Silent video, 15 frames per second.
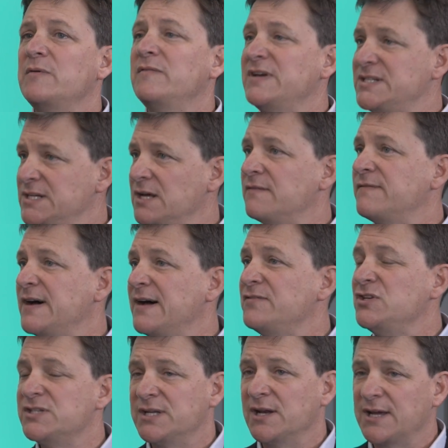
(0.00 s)
investing in
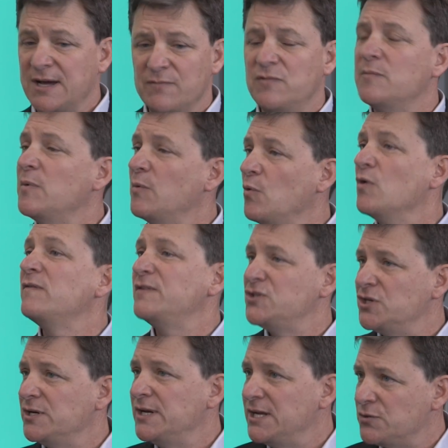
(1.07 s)
5G is going to come from a more
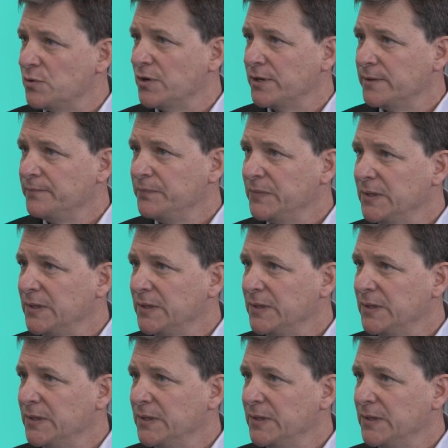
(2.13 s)
efficient network,